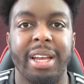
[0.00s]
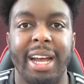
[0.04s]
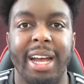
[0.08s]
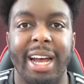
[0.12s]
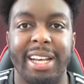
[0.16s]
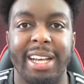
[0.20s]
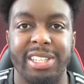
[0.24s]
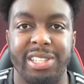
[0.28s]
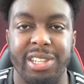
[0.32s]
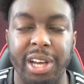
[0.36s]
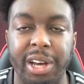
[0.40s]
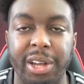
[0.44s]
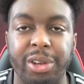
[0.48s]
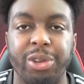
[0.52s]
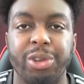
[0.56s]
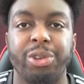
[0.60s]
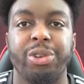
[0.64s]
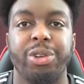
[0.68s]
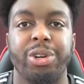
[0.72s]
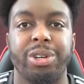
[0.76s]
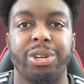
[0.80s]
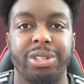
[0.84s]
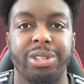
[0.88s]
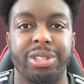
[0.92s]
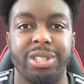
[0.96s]
as the
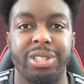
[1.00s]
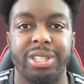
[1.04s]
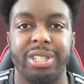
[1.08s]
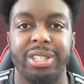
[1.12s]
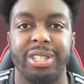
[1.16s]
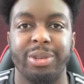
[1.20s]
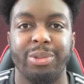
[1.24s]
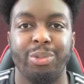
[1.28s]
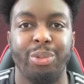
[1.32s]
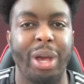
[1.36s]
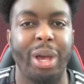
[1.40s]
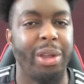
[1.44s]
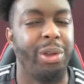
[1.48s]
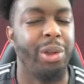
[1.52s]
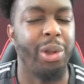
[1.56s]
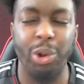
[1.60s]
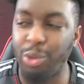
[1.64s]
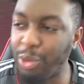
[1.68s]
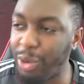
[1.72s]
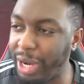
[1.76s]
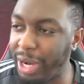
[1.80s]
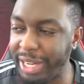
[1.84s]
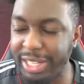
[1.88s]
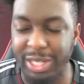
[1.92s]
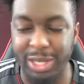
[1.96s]
underdogs. We had no
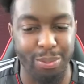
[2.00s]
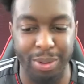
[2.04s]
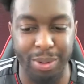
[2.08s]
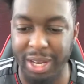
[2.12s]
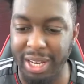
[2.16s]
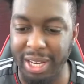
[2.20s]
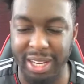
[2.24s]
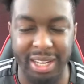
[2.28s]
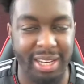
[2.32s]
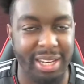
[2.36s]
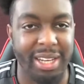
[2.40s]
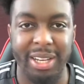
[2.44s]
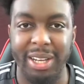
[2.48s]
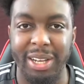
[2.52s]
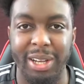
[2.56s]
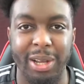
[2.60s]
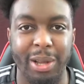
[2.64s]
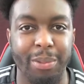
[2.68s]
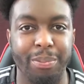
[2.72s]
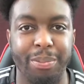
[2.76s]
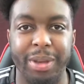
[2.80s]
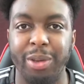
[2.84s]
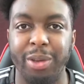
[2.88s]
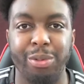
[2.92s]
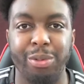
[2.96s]
right to be
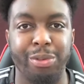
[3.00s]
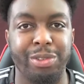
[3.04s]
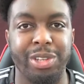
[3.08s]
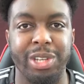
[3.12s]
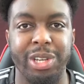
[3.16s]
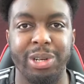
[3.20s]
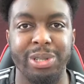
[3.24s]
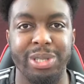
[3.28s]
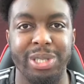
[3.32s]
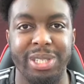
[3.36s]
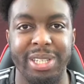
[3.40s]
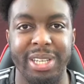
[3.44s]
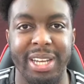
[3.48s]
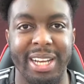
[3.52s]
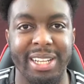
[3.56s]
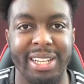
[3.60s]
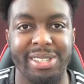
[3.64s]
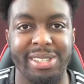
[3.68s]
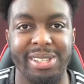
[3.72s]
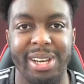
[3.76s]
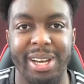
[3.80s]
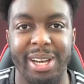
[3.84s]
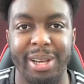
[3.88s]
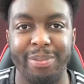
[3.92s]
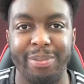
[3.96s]
competing with Chelsea at that
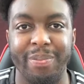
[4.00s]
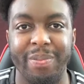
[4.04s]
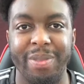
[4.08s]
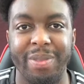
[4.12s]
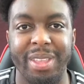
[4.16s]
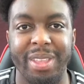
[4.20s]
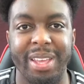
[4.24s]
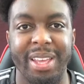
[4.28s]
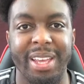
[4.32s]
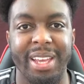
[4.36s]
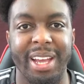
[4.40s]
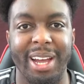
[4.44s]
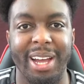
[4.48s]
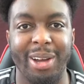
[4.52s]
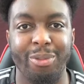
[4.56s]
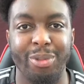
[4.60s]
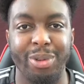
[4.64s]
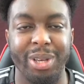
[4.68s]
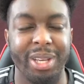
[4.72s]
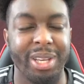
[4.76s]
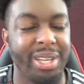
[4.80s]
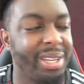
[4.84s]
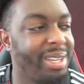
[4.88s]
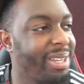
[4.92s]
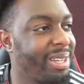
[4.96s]
time. And
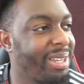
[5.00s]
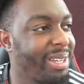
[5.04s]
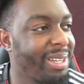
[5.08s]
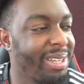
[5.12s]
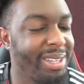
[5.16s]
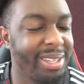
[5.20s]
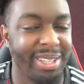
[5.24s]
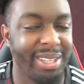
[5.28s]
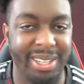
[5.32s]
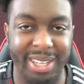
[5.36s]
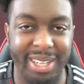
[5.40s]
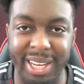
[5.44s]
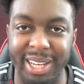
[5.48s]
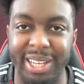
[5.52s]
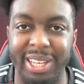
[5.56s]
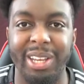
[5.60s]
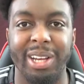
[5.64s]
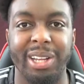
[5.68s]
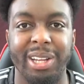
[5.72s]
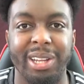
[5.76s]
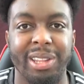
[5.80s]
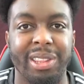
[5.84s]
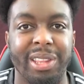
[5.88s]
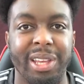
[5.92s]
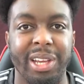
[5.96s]
we did the
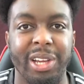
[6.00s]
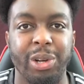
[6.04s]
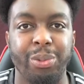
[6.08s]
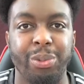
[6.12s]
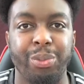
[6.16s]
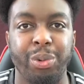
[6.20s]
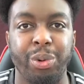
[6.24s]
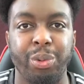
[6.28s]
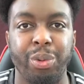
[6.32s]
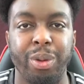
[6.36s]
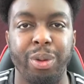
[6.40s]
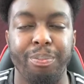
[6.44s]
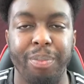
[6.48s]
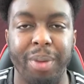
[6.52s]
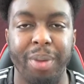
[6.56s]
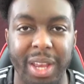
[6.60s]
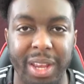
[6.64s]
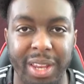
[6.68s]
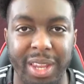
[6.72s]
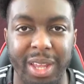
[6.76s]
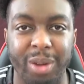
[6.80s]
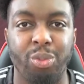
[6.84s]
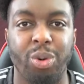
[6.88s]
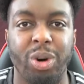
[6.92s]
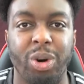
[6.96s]
unthinkable. We beat
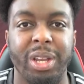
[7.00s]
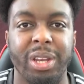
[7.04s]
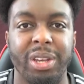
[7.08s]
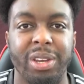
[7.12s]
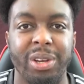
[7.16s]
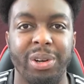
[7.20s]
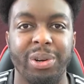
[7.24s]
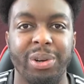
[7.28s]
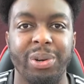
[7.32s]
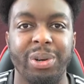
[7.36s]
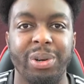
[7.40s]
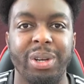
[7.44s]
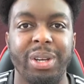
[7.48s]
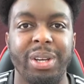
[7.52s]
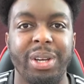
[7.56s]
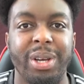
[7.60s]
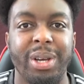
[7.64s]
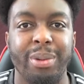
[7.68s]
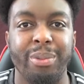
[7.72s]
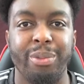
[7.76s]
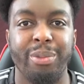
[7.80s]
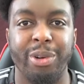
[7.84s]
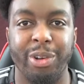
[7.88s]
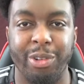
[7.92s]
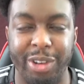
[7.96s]
them 1-0,
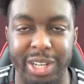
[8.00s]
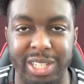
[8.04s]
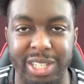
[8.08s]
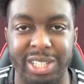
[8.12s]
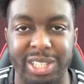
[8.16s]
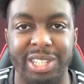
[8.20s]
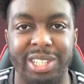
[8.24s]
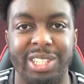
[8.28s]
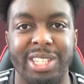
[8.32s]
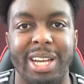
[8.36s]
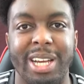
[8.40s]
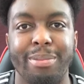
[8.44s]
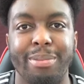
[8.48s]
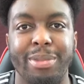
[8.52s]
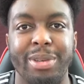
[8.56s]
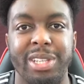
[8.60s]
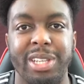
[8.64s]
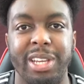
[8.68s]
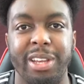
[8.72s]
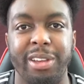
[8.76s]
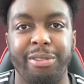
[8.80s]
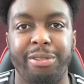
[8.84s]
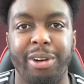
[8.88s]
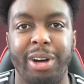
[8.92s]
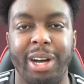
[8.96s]
progressed to the Champions
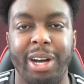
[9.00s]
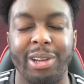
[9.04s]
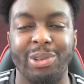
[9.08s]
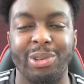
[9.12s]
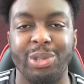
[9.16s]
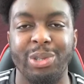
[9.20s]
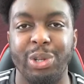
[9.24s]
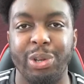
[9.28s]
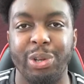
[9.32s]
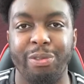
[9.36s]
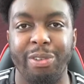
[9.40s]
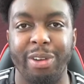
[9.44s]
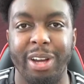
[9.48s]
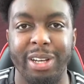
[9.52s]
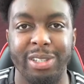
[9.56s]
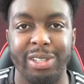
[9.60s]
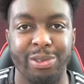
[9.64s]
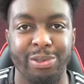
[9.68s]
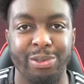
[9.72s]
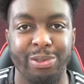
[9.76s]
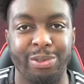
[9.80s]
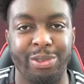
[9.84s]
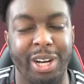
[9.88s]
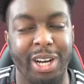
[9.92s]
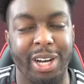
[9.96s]
League final in
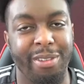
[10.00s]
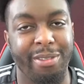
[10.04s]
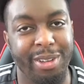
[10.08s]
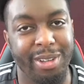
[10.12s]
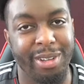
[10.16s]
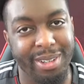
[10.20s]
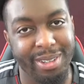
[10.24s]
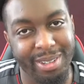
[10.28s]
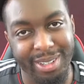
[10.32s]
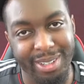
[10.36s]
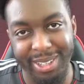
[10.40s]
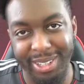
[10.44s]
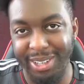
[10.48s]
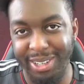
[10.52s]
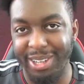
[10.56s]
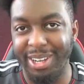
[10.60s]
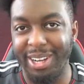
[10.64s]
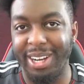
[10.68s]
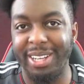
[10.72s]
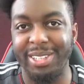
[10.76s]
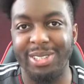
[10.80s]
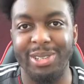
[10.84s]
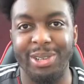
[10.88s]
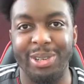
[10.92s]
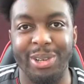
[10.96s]
2005. And you
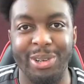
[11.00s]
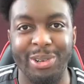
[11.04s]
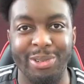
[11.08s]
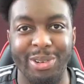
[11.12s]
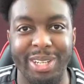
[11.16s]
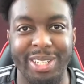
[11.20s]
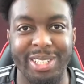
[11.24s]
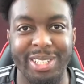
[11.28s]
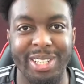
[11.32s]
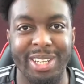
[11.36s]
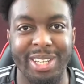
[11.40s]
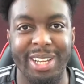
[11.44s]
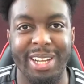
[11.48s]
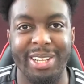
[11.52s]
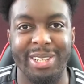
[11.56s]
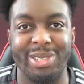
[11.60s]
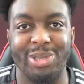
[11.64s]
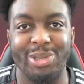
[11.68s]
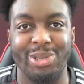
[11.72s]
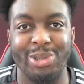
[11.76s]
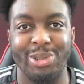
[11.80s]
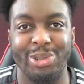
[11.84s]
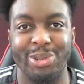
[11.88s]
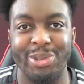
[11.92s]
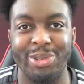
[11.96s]
guys know the rest of that
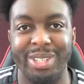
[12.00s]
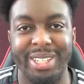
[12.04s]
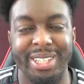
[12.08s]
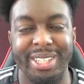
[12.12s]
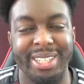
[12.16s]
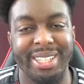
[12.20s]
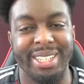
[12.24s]
story.